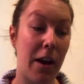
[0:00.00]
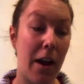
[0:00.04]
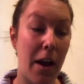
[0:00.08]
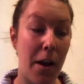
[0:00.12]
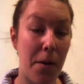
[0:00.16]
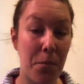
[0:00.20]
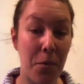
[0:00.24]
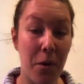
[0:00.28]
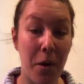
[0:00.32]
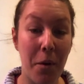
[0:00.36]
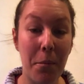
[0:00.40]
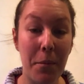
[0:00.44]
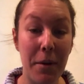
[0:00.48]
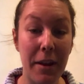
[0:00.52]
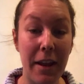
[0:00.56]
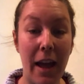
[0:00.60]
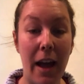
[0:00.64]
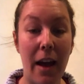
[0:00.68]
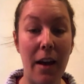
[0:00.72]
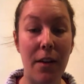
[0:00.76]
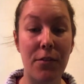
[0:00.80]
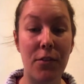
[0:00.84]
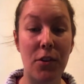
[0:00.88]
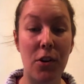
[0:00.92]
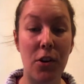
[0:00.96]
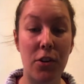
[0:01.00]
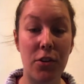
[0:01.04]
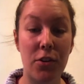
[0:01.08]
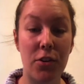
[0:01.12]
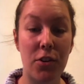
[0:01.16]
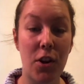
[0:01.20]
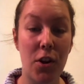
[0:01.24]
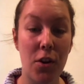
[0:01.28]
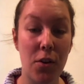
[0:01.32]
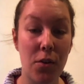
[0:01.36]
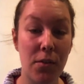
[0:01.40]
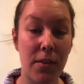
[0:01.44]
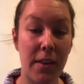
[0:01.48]
And when we have our
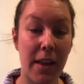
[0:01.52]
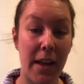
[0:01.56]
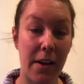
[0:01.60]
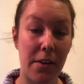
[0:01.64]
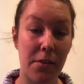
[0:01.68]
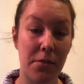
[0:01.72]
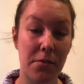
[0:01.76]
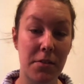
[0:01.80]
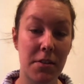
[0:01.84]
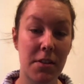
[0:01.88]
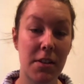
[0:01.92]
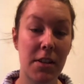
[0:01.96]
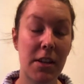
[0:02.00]
nose held,